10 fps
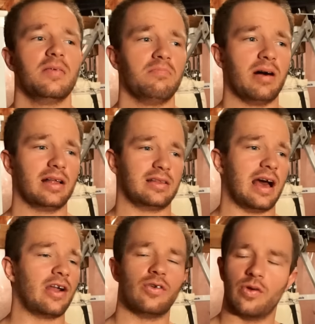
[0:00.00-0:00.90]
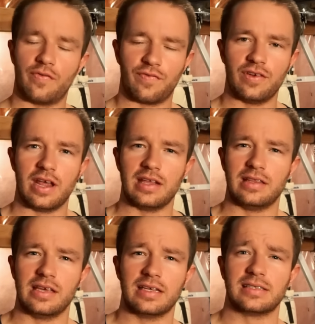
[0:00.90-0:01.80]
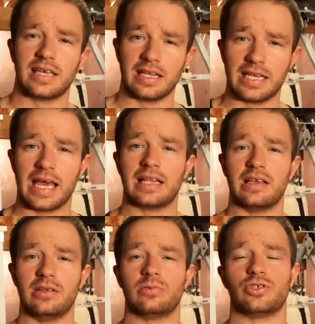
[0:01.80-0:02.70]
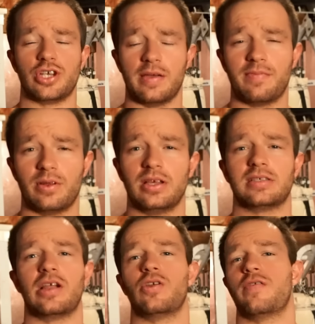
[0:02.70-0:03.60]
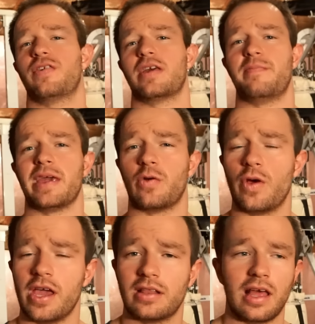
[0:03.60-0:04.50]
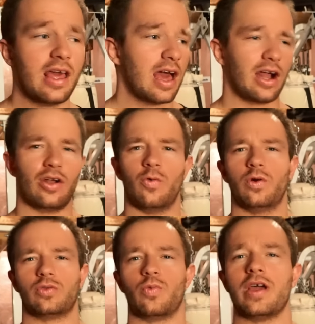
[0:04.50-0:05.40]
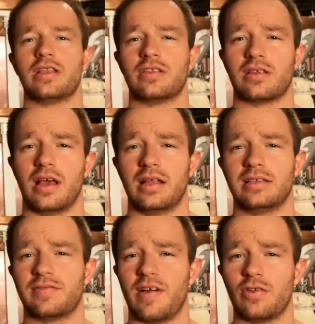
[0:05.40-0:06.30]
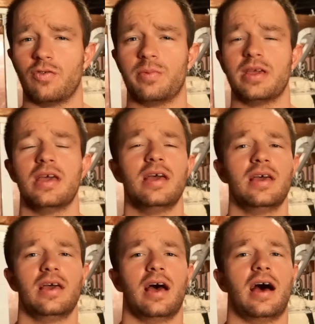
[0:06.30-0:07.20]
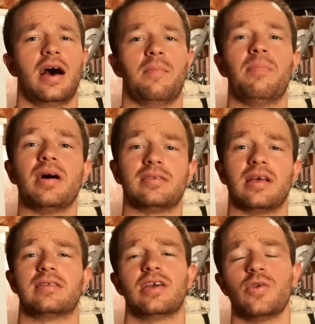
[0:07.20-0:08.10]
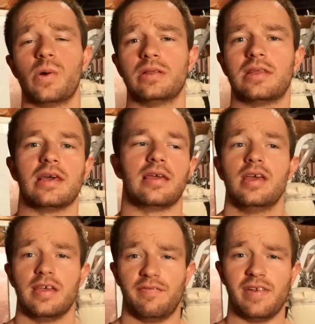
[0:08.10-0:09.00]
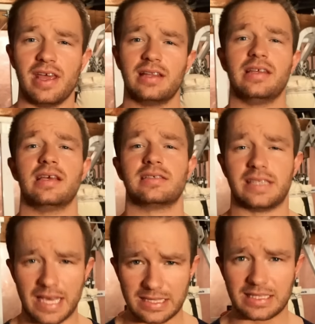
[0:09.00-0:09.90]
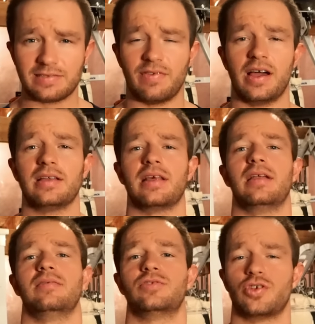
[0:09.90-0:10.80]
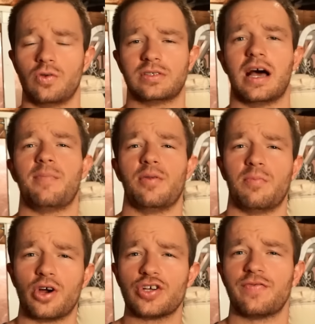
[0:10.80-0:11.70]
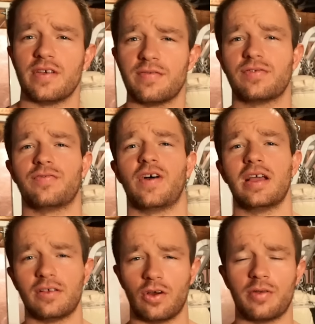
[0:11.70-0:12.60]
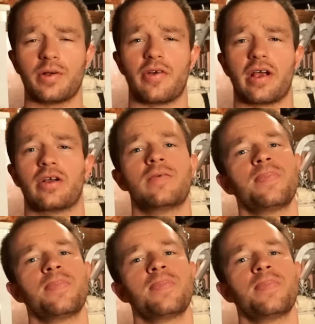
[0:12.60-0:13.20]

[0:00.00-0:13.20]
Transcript: But I don't know if Nate Diaz can get into shape for this. I don't know if he can make weight. I don't know what weight this fight will be. But I'll tell you one thing. If Nate Diaz takes this fight and shows up on March 5th to fight Conor McGregor,